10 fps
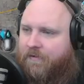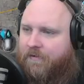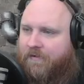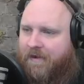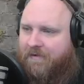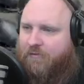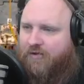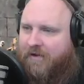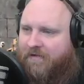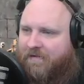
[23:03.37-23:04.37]
these
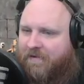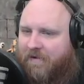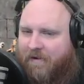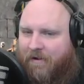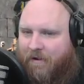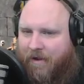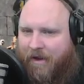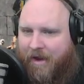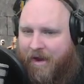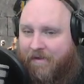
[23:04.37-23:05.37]
machines.
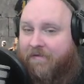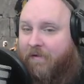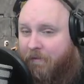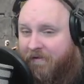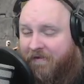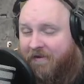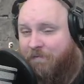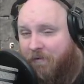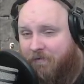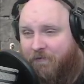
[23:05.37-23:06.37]
And it's going to be
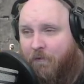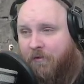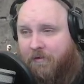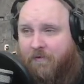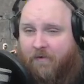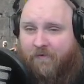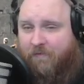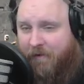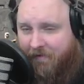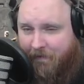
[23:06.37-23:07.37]
6.4, the crafting
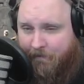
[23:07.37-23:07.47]
speed.